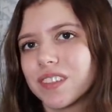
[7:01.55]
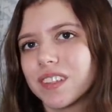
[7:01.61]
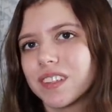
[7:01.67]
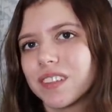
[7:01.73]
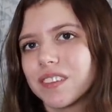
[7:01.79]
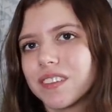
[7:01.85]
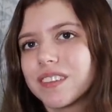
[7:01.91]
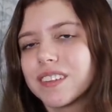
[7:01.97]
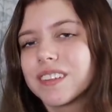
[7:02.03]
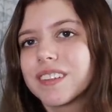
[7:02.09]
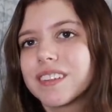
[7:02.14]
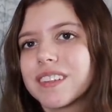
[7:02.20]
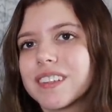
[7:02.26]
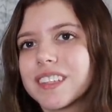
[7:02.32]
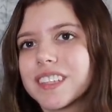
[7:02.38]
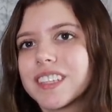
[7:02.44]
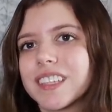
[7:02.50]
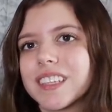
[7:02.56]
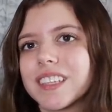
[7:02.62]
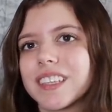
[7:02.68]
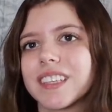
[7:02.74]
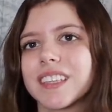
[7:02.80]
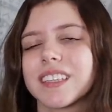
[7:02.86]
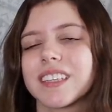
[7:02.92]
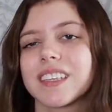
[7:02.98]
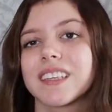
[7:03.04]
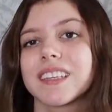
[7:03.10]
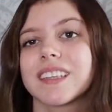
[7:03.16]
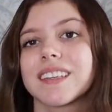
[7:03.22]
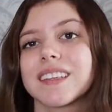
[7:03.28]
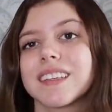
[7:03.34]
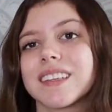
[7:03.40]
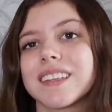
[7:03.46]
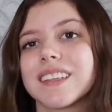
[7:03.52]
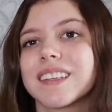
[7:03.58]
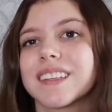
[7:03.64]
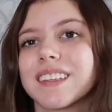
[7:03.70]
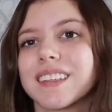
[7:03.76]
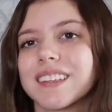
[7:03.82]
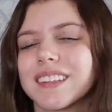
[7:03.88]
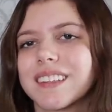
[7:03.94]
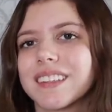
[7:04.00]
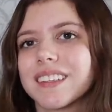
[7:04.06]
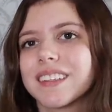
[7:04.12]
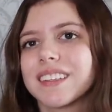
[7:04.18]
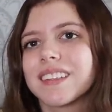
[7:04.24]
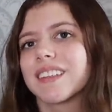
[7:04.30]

No words are spoken by the person on screen.